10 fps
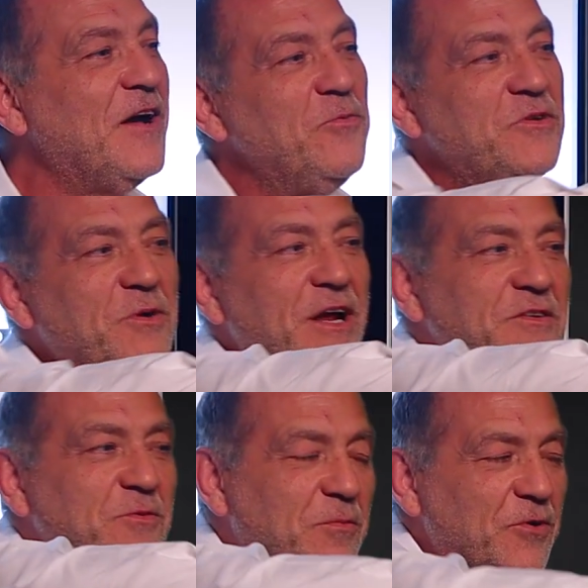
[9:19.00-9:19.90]
want to
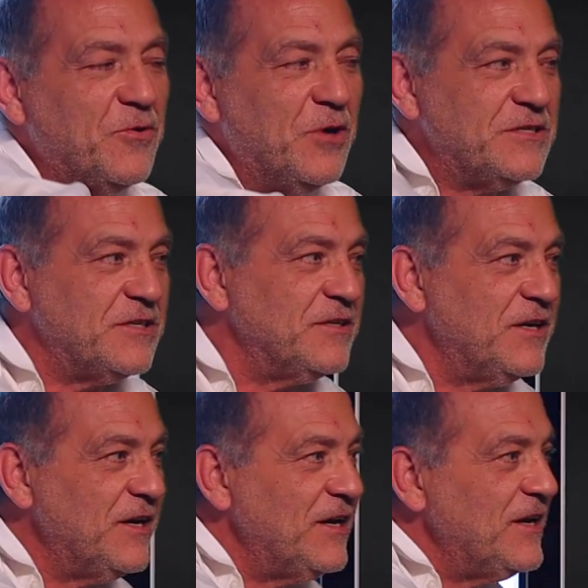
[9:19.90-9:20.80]
ask you one more question.
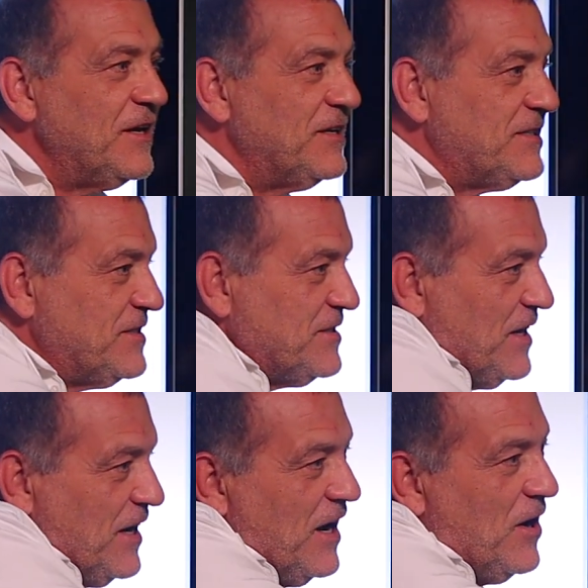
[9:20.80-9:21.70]
This is
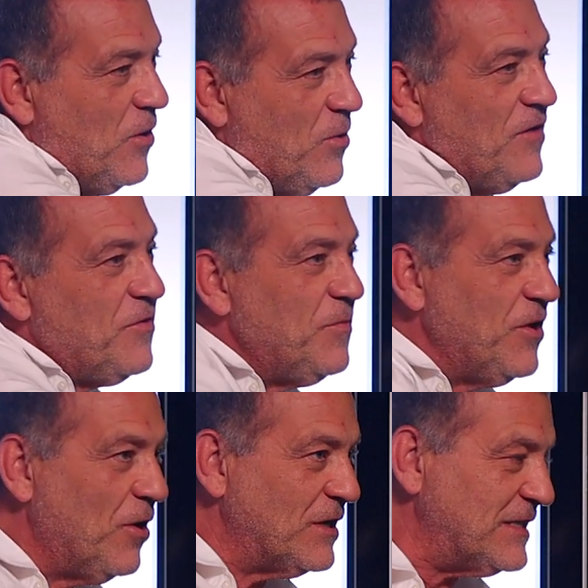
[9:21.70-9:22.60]
away from the
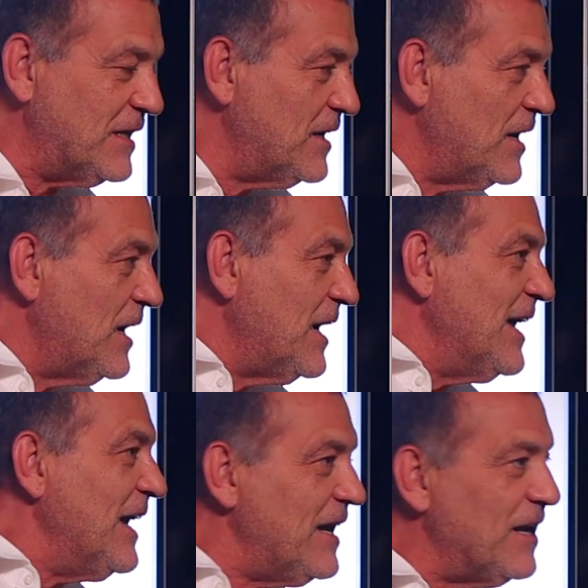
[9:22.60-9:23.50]
URC.
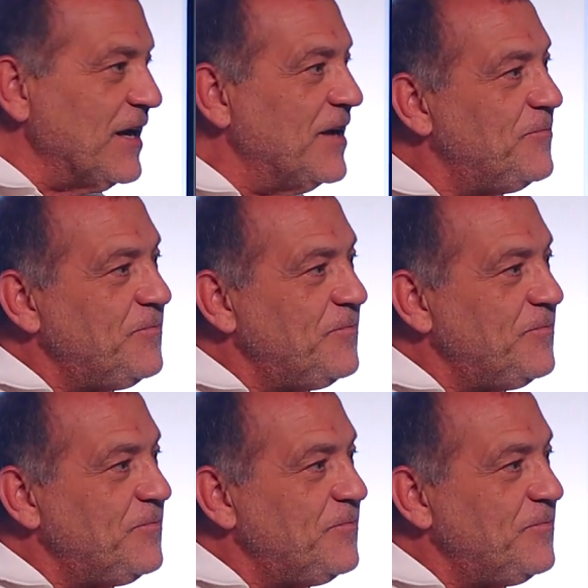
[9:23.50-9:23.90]
Italy.